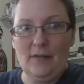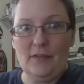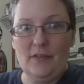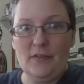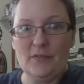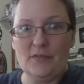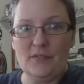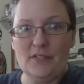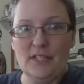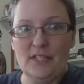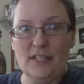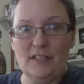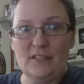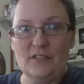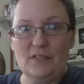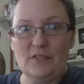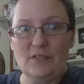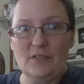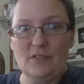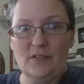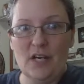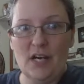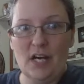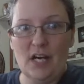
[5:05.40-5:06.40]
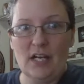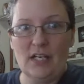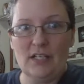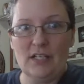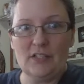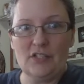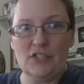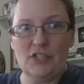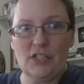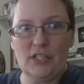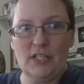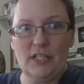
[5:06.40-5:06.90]
Those things are not
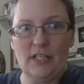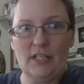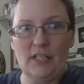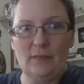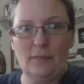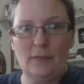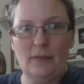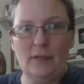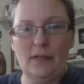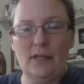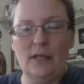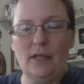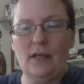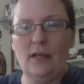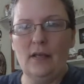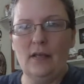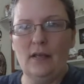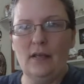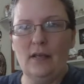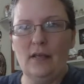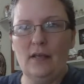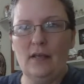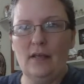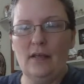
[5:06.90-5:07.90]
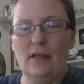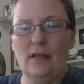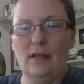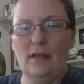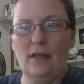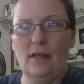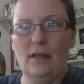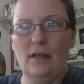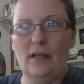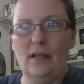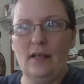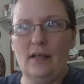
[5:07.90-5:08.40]
cheap.
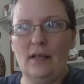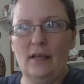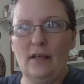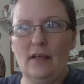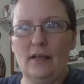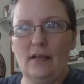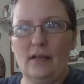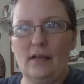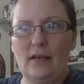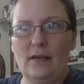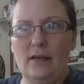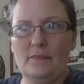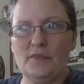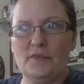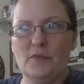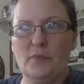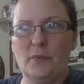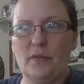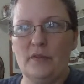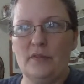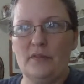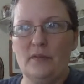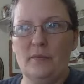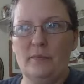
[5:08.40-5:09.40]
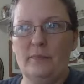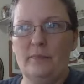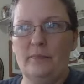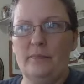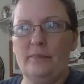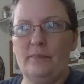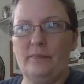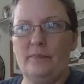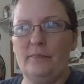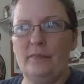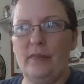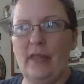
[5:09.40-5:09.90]
It comes with the
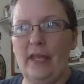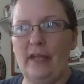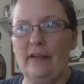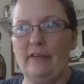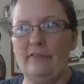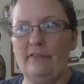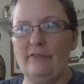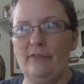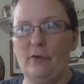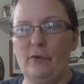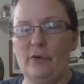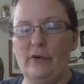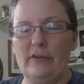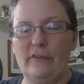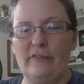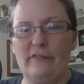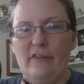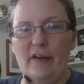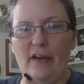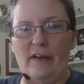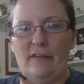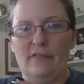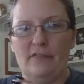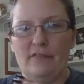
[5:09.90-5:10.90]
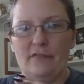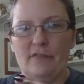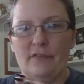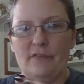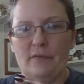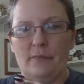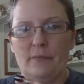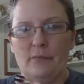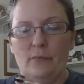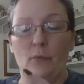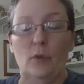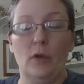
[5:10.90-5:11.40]
like 4 or 5 of
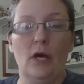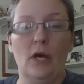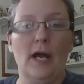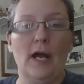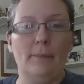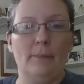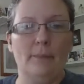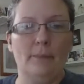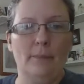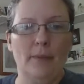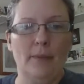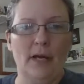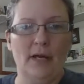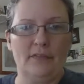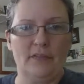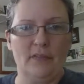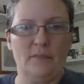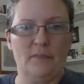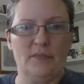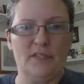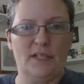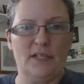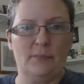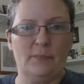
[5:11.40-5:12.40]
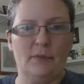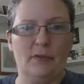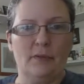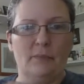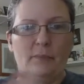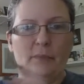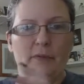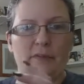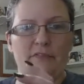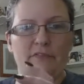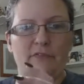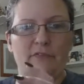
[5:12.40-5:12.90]
the, well, I bought them separate,
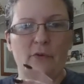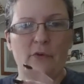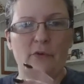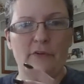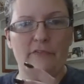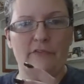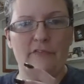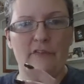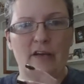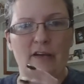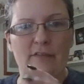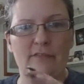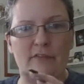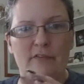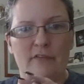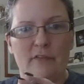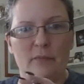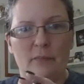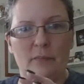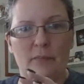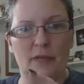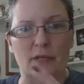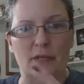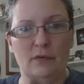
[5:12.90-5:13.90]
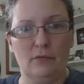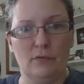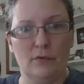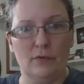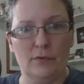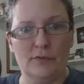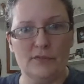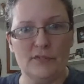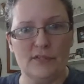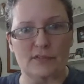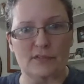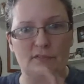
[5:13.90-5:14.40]
but 4 or 5 of the big
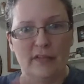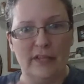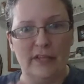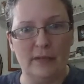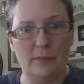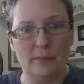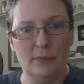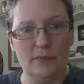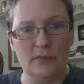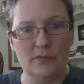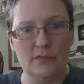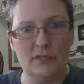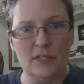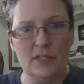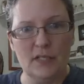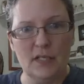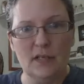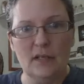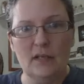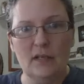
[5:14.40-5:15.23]
rolls of labels.